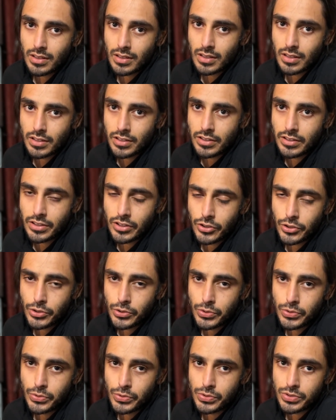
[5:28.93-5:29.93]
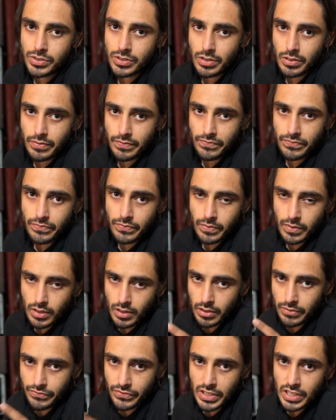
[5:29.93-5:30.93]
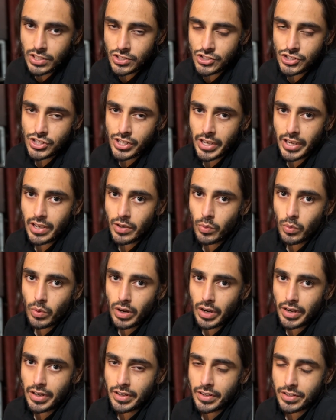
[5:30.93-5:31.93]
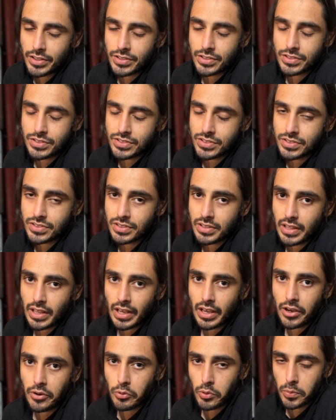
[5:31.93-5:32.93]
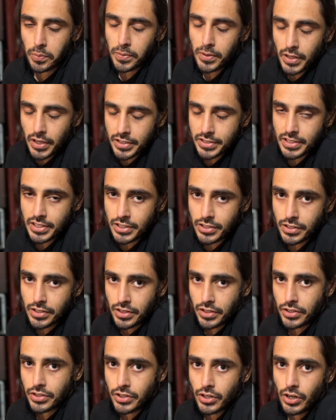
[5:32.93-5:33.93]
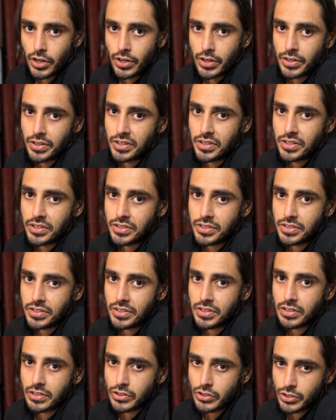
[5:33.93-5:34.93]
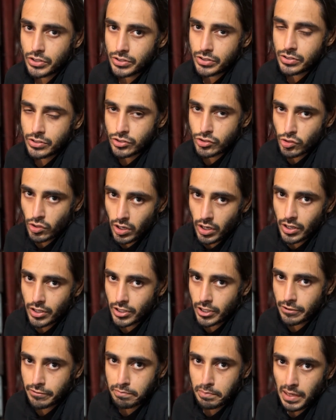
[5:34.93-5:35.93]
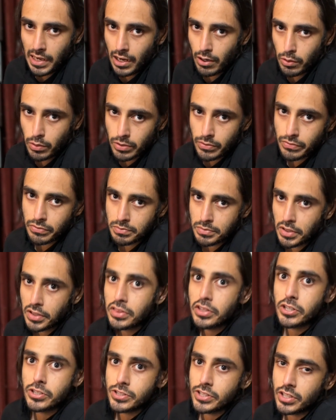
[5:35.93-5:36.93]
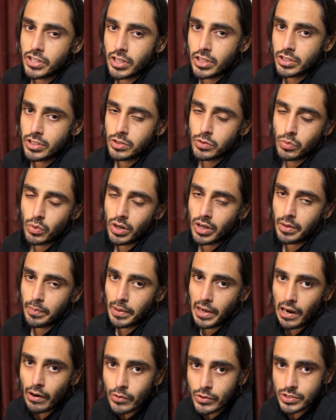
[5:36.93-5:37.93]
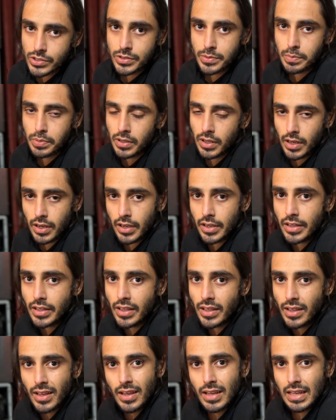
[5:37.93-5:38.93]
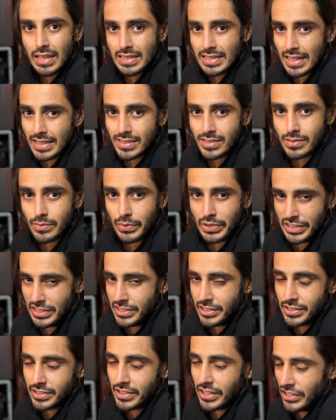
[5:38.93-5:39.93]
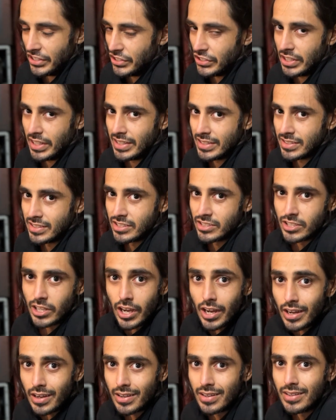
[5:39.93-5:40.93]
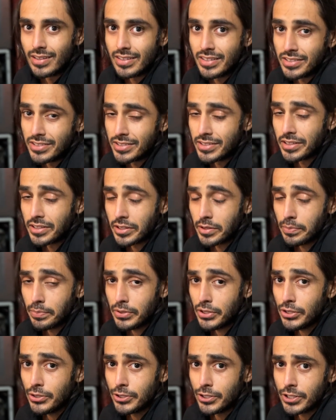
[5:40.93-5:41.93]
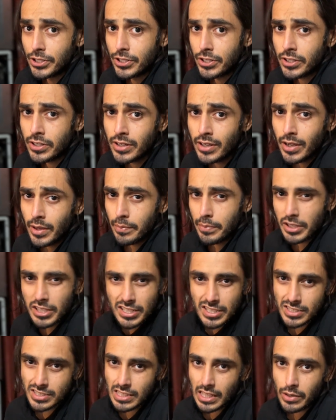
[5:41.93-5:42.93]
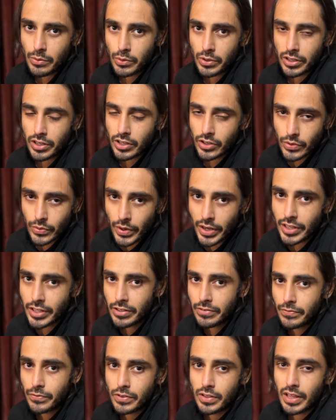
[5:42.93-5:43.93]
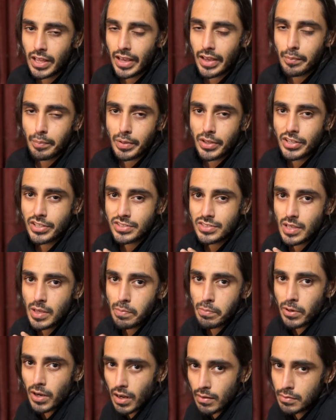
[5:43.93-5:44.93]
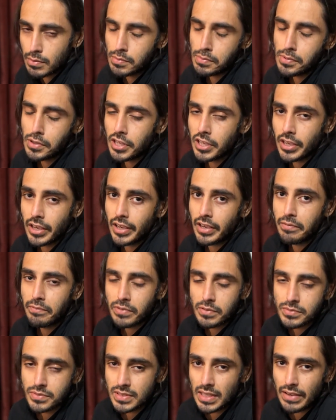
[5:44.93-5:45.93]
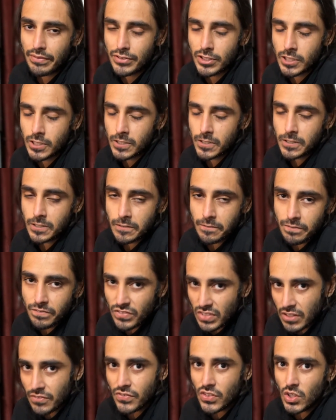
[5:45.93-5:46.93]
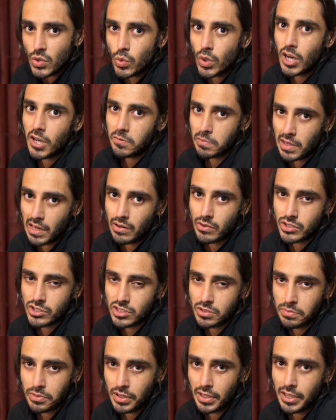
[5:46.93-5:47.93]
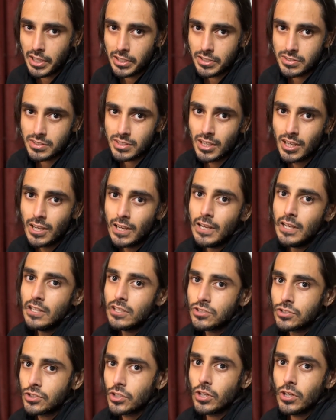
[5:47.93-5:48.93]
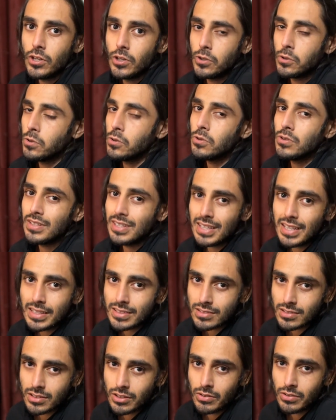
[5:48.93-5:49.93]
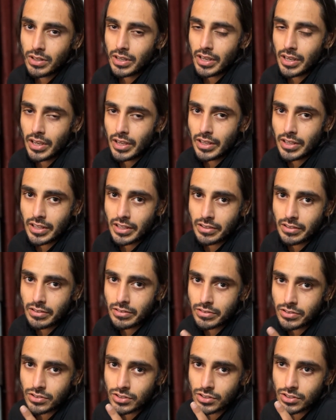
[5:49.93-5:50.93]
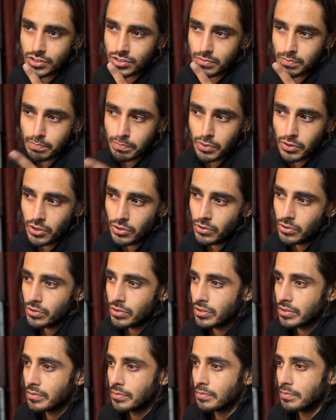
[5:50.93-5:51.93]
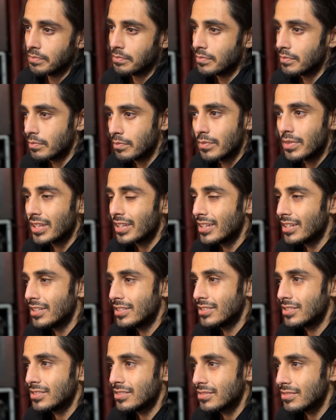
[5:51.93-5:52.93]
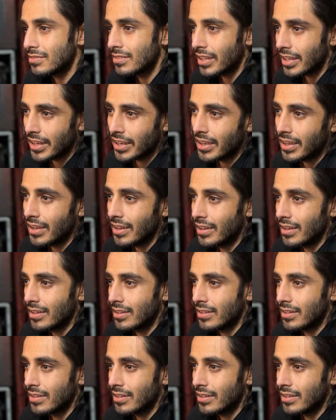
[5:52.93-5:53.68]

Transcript: Those VGA wires that were plugged into the card couldn't draw enough power from the 1300 watt power supply that somebody decided to install into the computer because they weren't graded for that because they probably came from 750 watt power supplies. So let's go ahead and just pull them because, yeah,